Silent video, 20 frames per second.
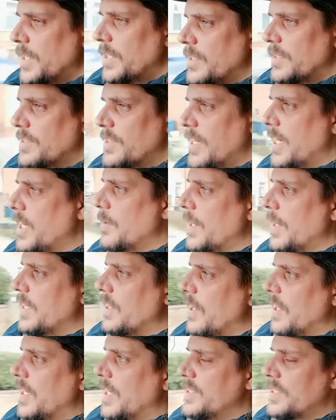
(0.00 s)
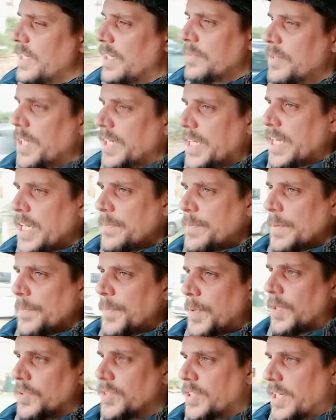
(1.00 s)
So anyway, guys, I'm going to keep it
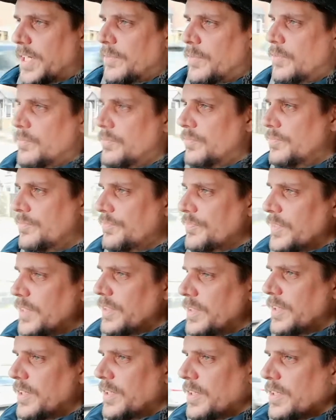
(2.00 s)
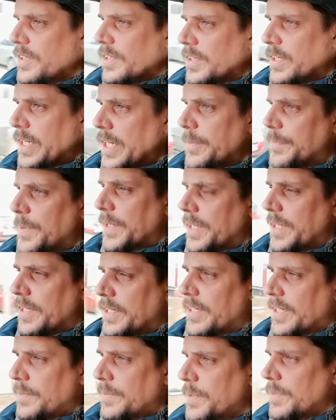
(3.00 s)
positive and keep
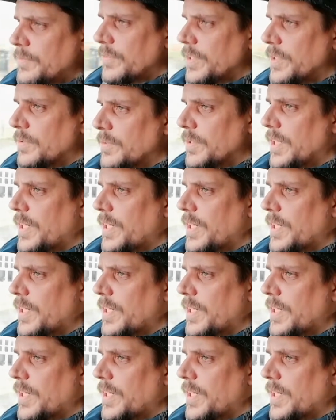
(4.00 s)
it keep it real.